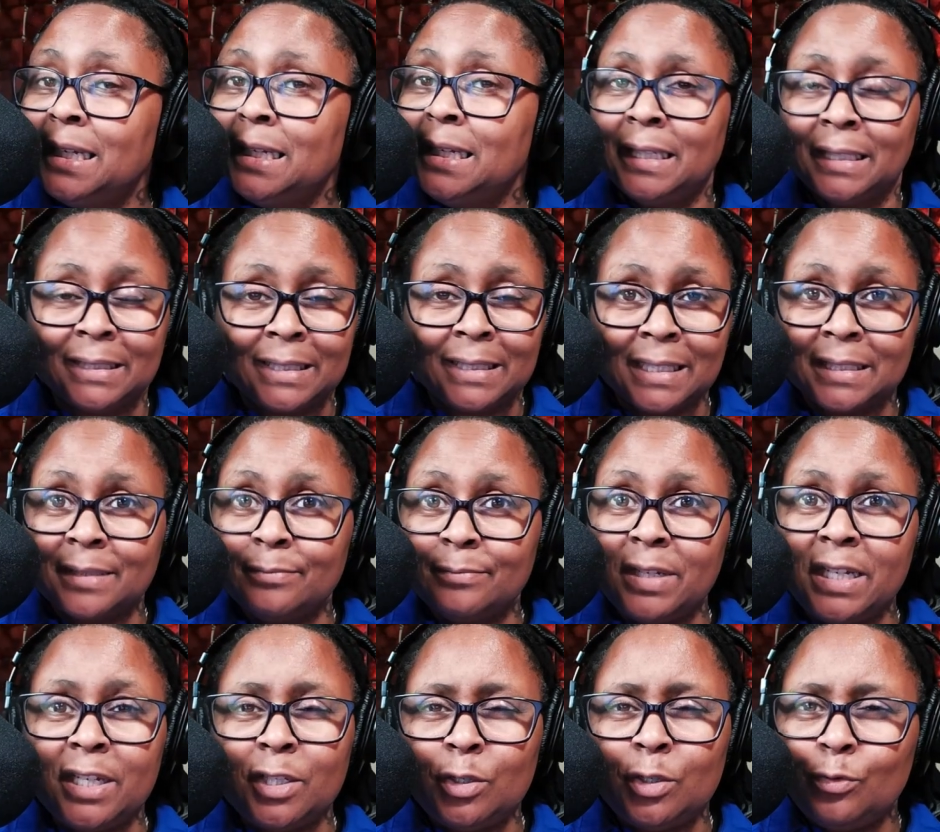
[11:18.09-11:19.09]
That doesn't
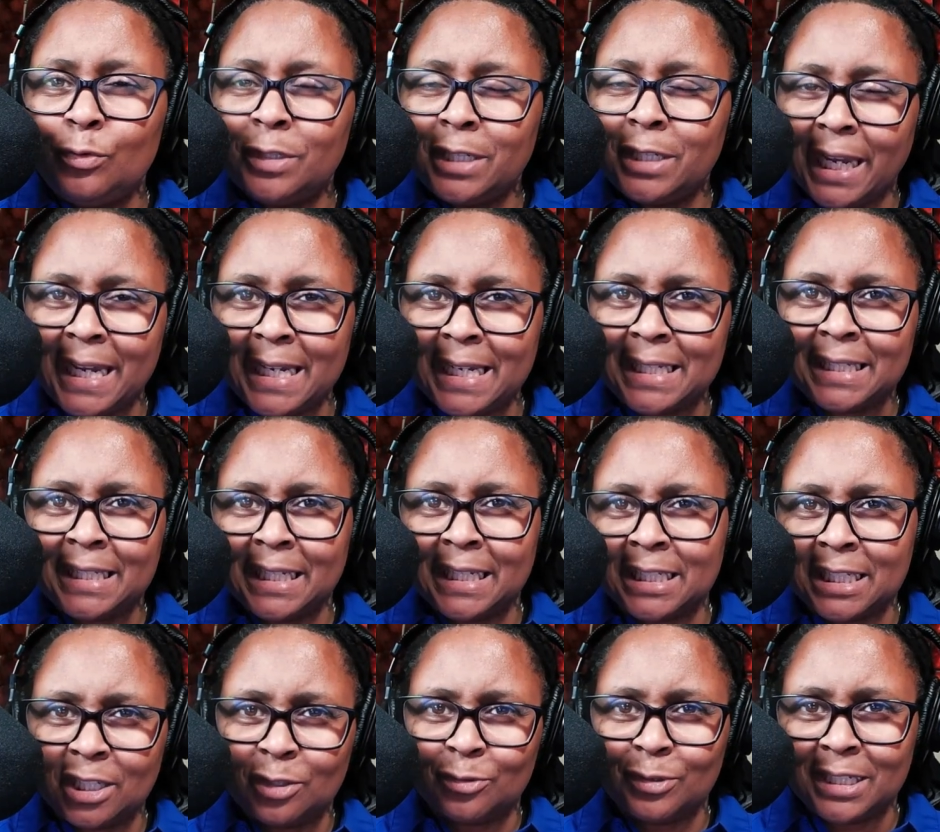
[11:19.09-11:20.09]
mean you take
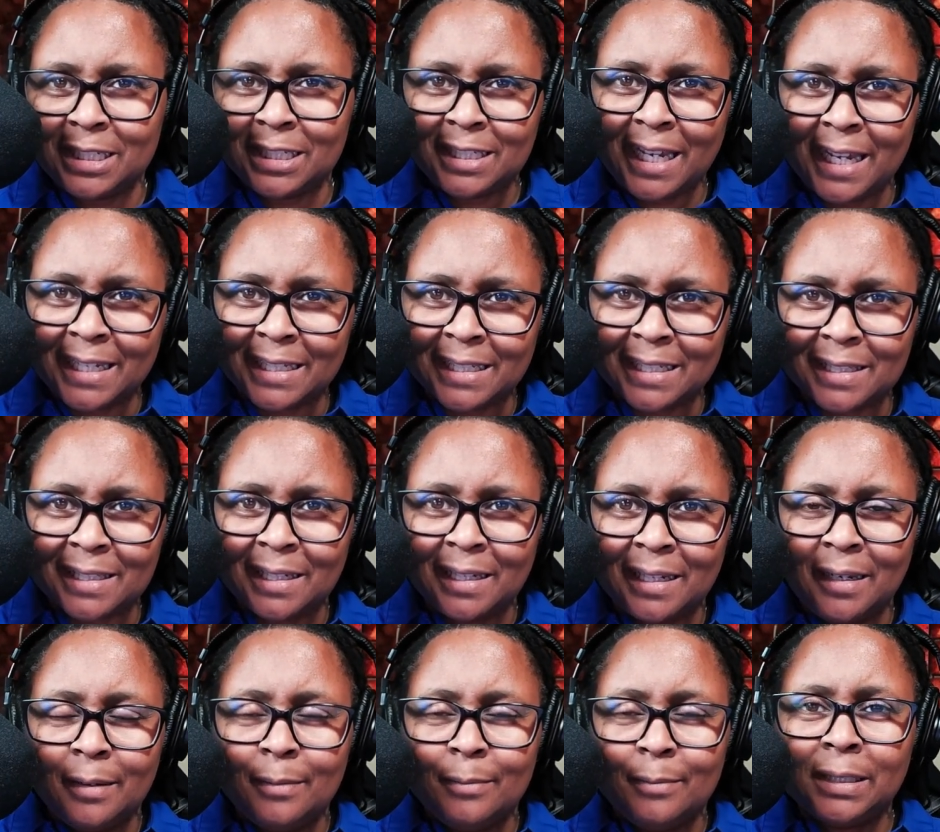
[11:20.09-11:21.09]
63 cents.
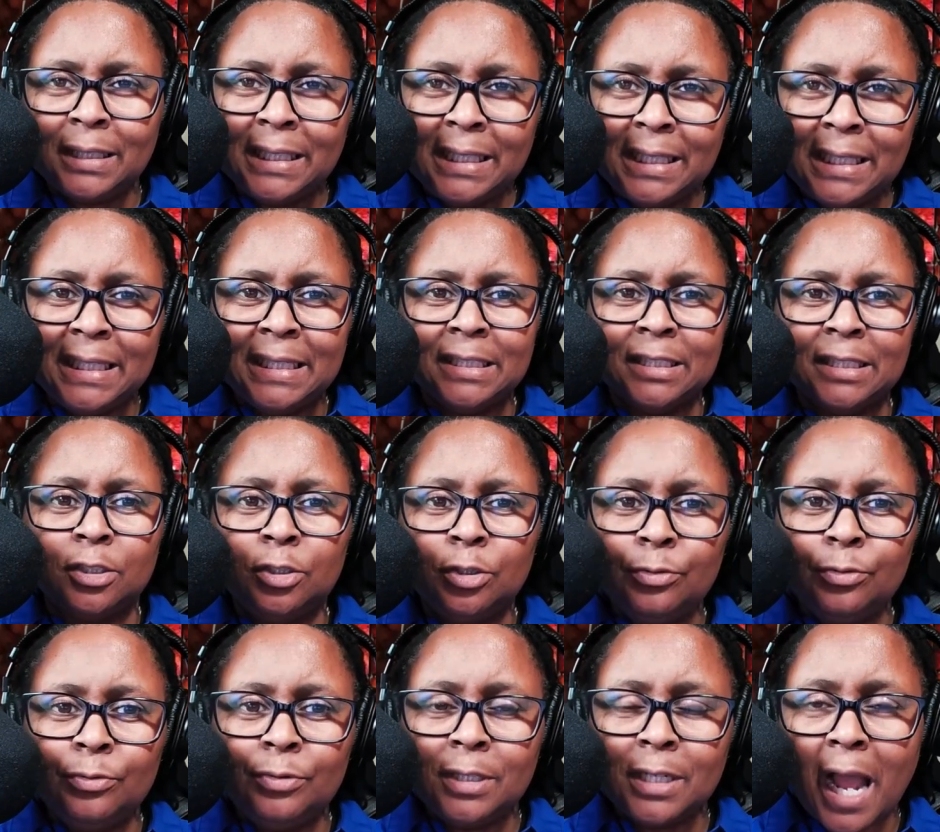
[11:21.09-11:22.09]
Please do
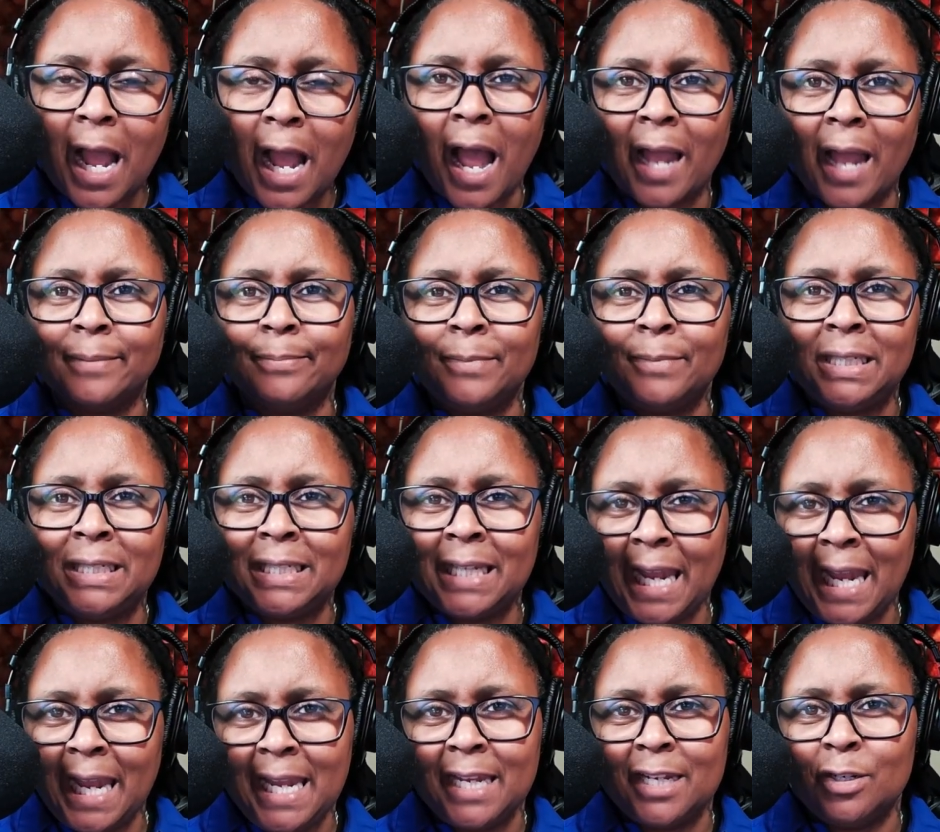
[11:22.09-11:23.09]
not be
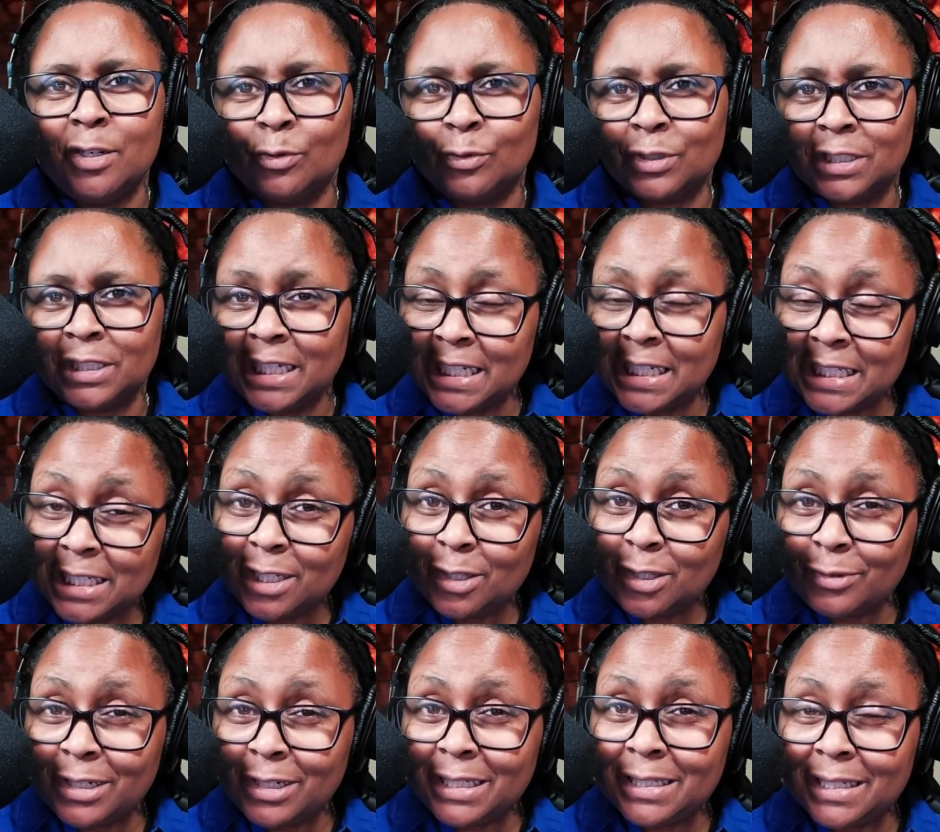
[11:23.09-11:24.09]
taking those
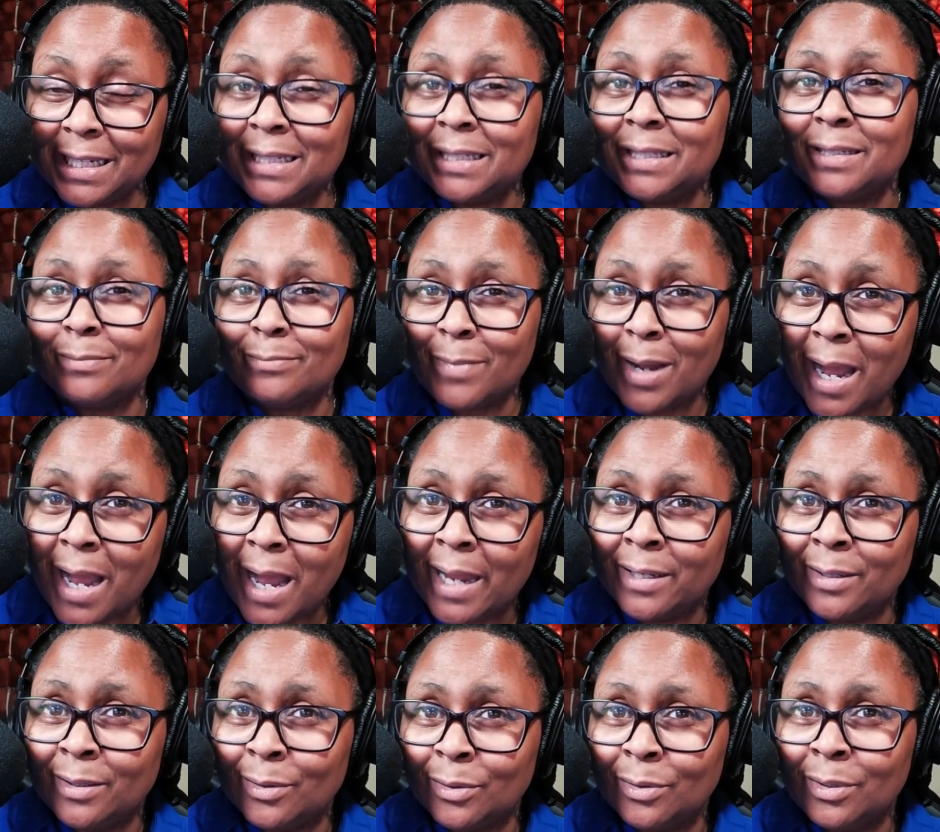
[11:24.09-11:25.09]
63 cents a
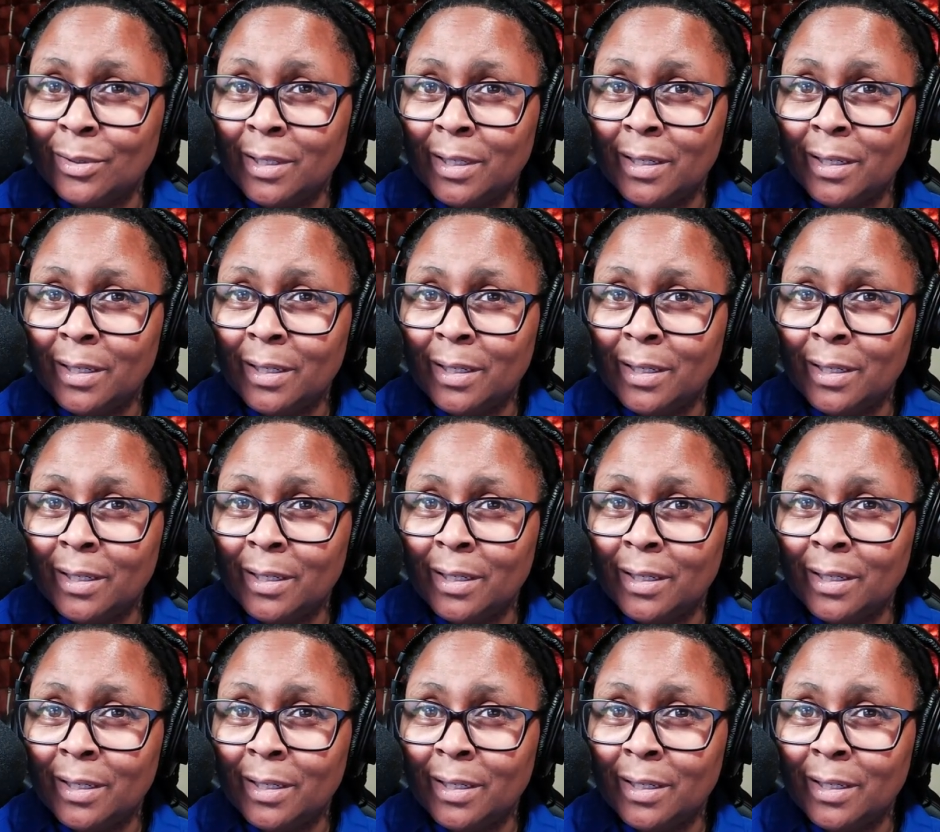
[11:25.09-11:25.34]
mile,